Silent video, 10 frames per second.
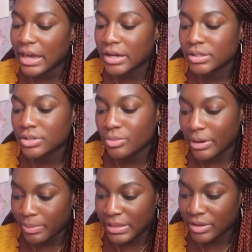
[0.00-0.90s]
I couldn't do
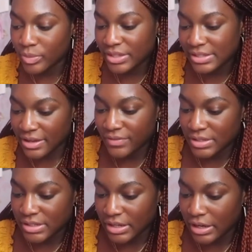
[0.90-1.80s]
my plan with
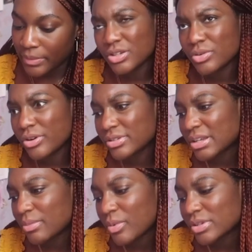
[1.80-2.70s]
7 today. What's the new girl's
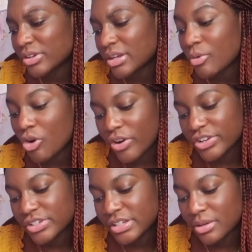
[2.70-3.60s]
name? What was her name?
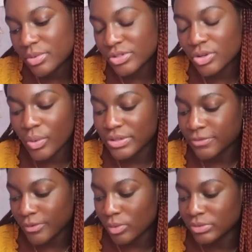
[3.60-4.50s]
Orange table is always
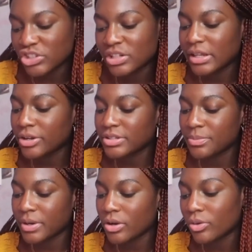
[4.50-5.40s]
full. They should let her to
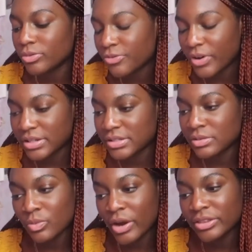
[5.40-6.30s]
pick her own friends.
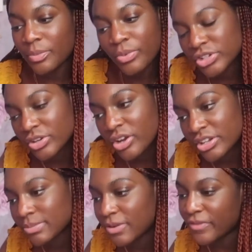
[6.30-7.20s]
Why are they pressuring
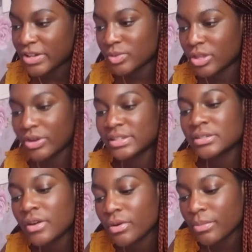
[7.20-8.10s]
her to be friends with her? It's
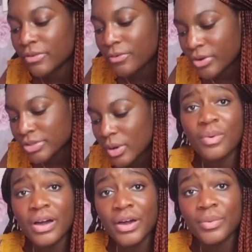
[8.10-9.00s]
never by force.
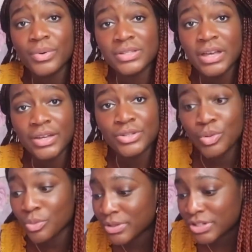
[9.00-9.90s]
Why was I
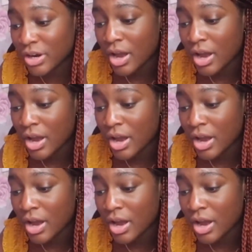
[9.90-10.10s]
so bitter?